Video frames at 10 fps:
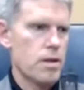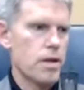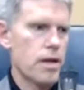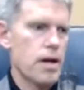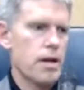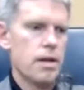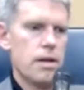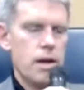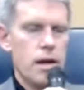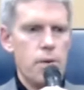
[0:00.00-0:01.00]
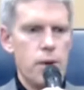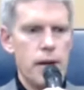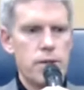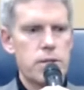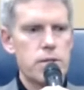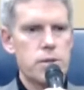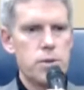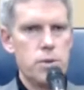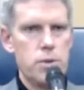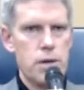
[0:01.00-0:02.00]
Yeah, I went out
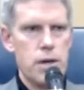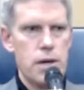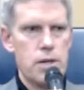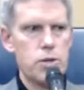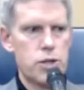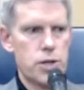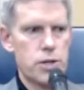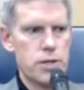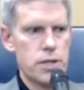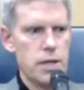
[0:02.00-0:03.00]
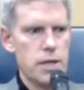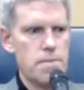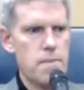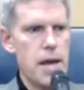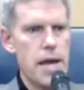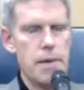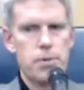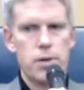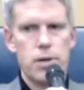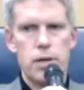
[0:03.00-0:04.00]
to New Jersey in
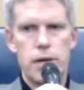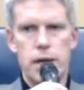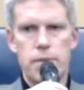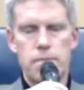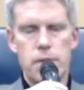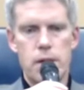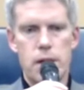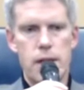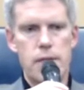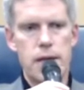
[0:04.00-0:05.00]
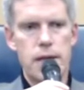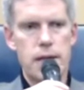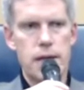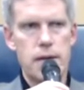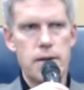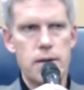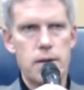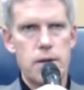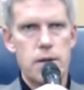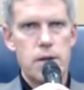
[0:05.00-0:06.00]
mid-April, and I think that
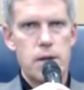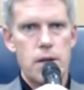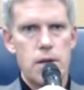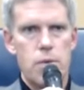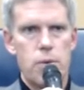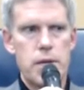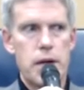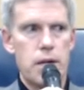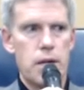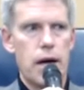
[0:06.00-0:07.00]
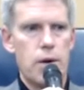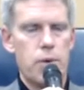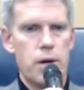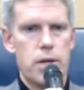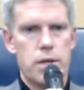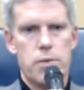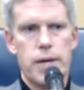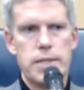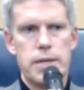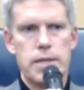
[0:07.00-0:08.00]
we'd done a lot of work at the
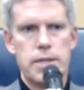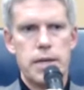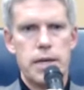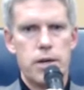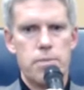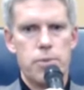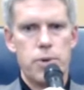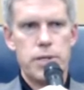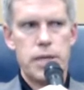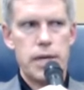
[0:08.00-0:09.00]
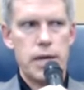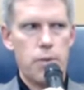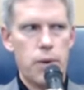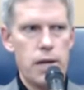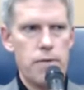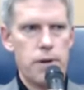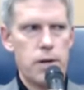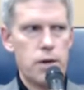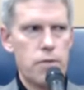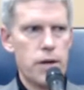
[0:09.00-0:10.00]
residency here in Boise to get ready
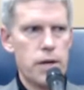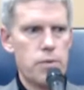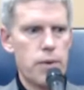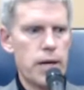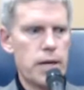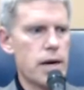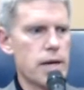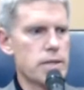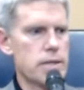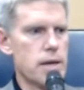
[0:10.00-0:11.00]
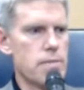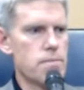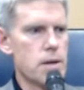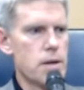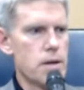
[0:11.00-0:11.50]
for COVID and recognize that